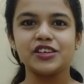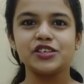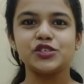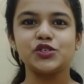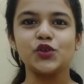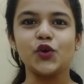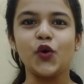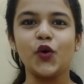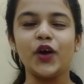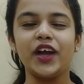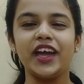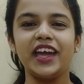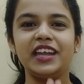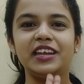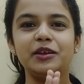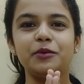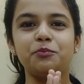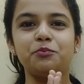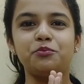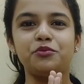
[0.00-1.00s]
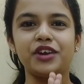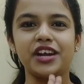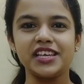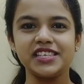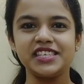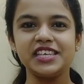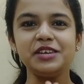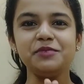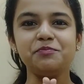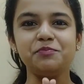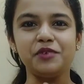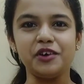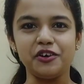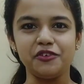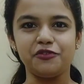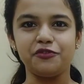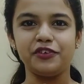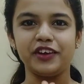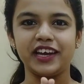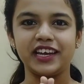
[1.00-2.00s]
So in present
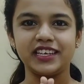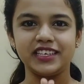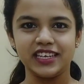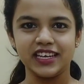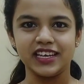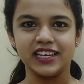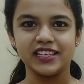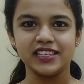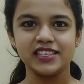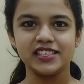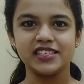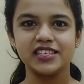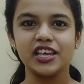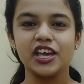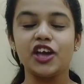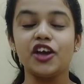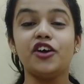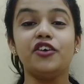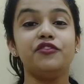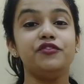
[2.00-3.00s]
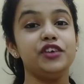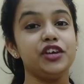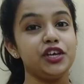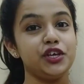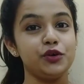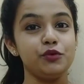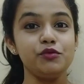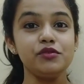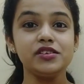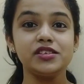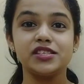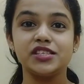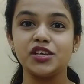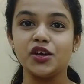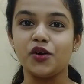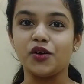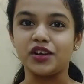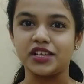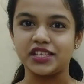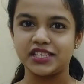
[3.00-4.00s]
perfect tense, we use the
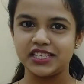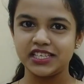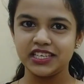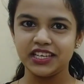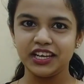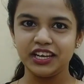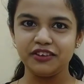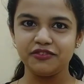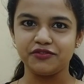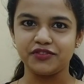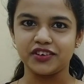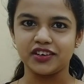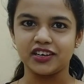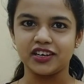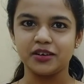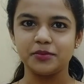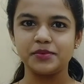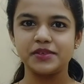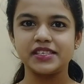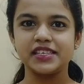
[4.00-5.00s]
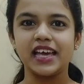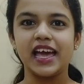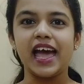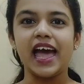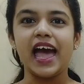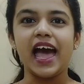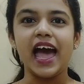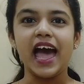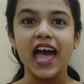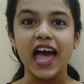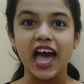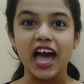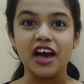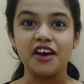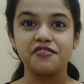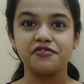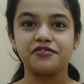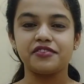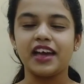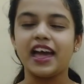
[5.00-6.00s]
auxiliary verbs
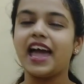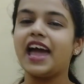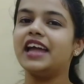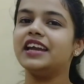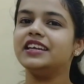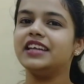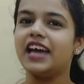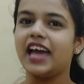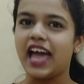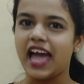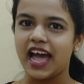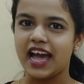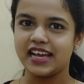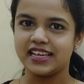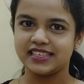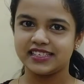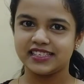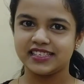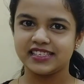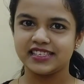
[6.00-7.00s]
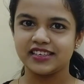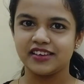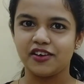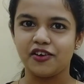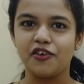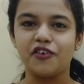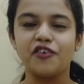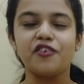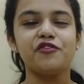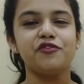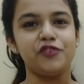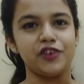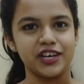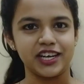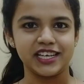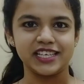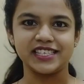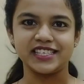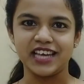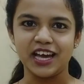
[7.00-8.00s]
have and has. For
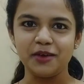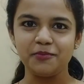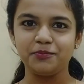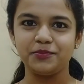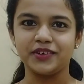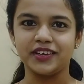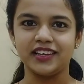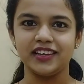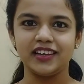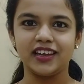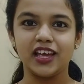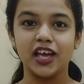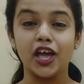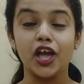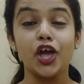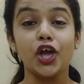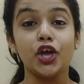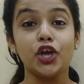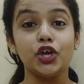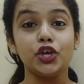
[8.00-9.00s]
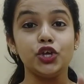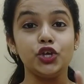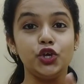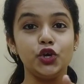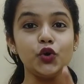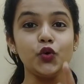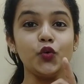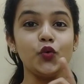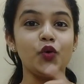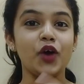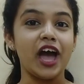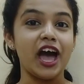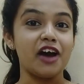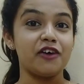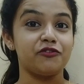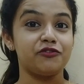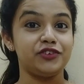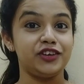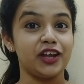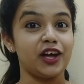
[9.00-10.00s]
example, you
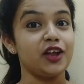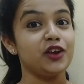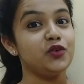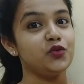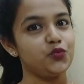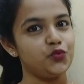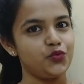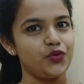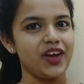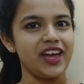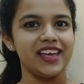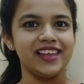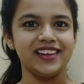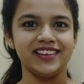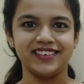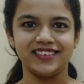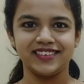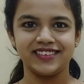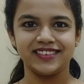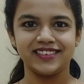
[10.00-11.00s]
have done well.